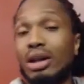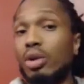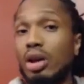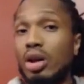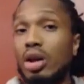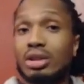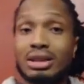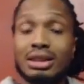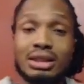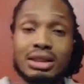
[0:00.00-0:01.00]
even though I know
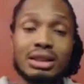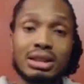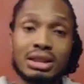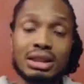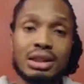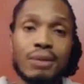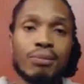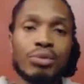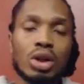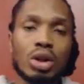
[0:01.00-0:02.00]
it causes this, this,
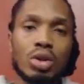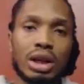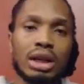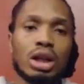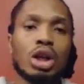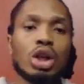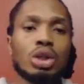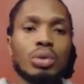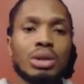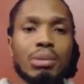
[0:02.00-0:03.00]
and this.
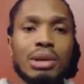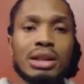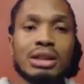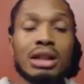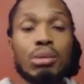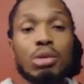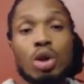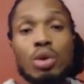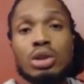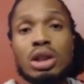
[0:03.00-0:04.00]
Okay, so with that being
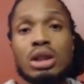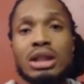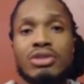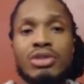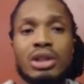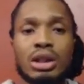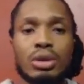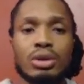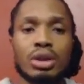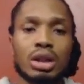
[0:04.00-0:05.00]
said, I'm gonna go into the
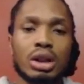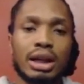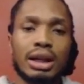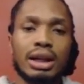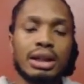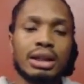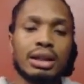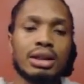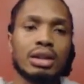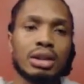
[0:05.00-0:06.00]
next video
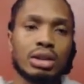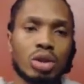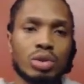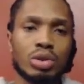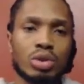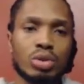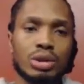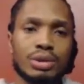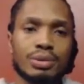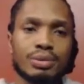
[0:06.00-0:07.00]
and let's
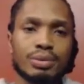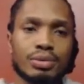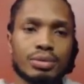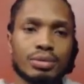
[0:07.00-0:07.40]
go into it.